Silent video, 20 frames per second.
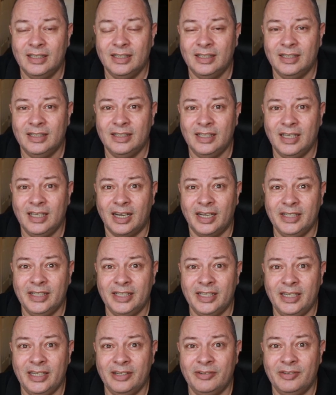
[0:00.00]
And the
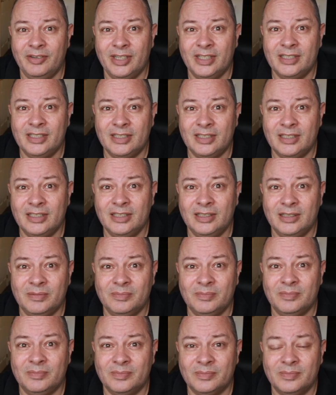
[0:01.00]
idea is to
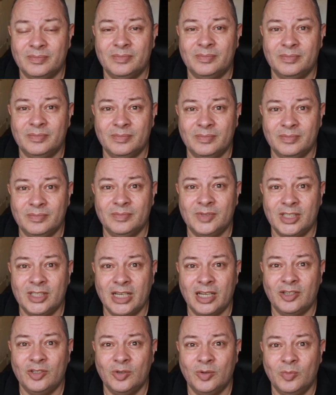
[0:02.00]

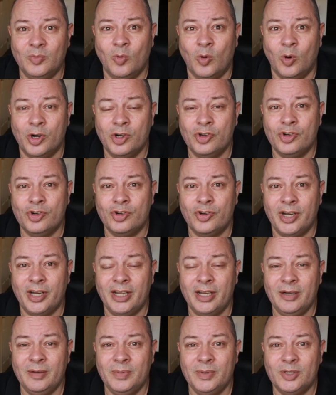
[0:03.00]
set up one
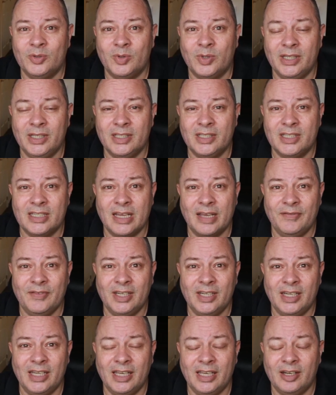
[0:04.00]
trade between 7
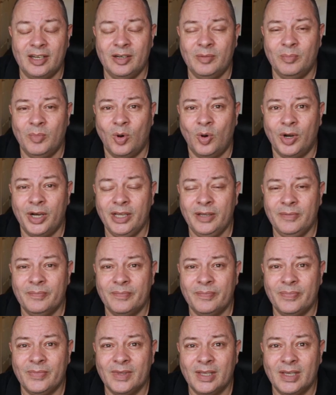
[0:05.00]
and 8 in the morning,
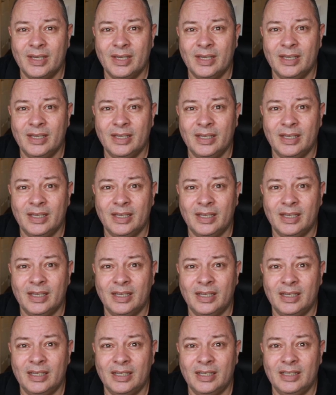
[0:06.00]

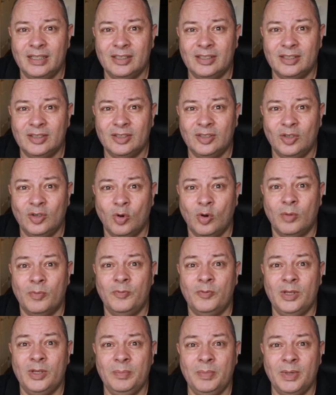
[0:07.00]
and
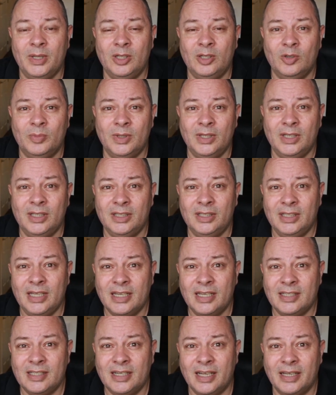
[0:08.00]
hopefully build up a little
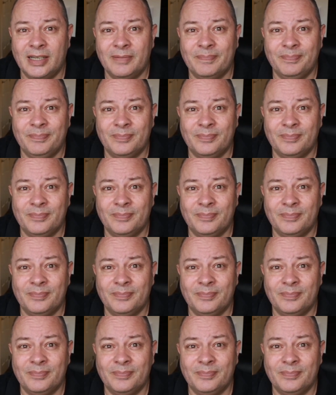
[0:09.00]
nest egg.